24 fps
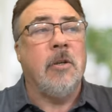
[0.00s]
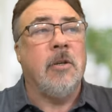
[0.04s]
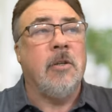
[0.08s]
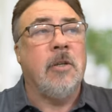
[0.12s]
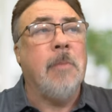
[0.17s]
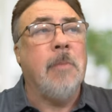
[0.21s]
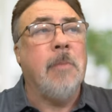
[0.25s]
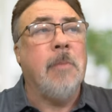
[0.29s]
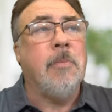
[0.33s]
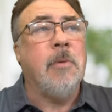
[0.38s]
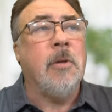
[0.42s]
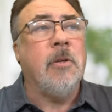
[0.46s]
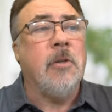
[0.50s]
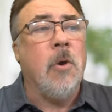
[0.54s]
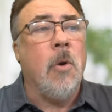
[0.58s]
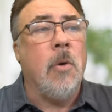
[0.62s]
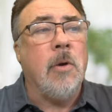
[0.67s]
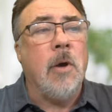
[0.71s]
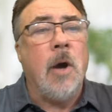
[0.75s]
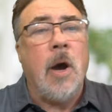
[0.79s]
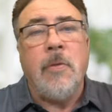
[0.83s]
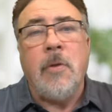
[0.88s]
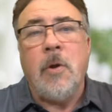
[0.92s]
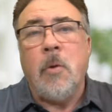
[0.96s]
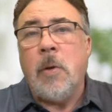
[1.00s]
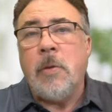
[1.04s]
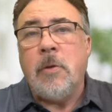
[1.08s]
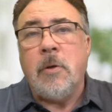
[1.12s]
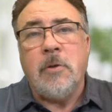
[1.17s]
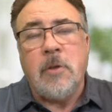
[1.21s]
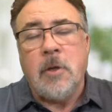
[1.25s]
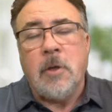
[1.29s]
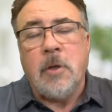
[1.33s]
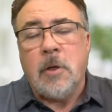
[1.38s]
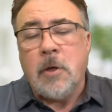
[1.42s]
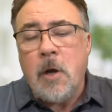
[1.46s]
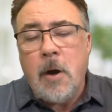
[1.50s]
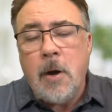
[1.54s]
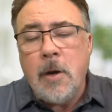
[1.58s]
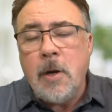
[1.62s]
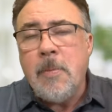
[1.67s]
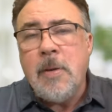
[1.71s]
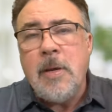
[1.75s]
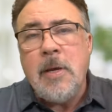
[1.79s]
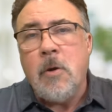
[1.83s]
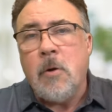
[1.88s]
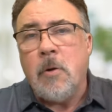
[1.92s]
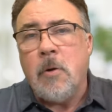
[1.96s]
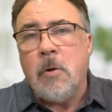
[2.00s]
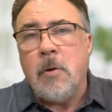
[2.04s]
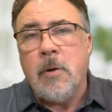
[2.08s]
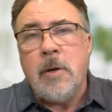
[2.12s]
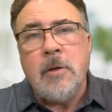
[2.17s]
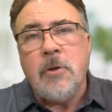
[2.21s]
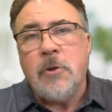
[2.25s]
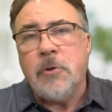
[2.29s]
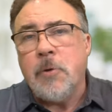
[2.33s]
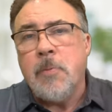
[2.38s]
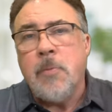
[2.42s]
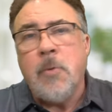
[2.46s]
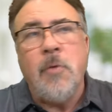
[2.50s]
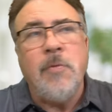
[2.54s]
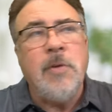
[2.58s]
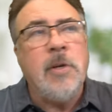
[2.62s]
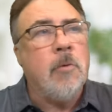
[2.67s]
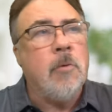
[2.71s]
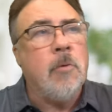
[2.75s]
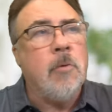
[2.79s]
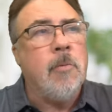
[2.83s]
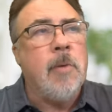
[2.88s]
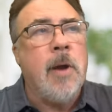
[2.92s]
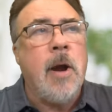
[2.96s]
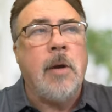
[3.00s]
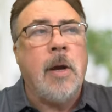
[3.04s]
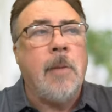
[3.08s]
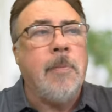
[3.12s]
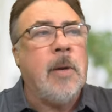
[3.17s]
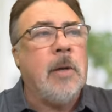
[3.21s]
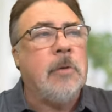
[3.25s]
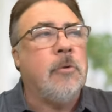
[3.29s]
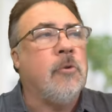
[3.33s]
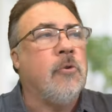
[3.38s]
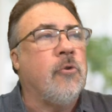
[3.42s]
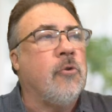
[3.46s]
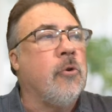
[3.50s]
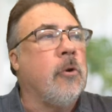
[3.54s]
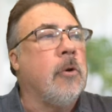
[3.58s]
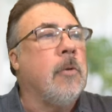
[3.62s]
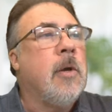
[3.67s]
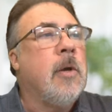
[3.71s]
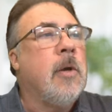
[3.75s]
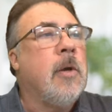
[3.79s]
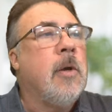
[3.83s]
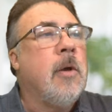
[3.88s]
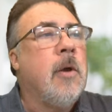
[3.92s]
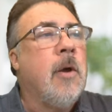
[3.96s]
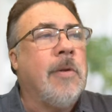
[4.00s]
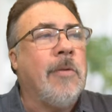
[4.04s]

So something's going on there, whether it's economy or industry moving around. I'm not too sure.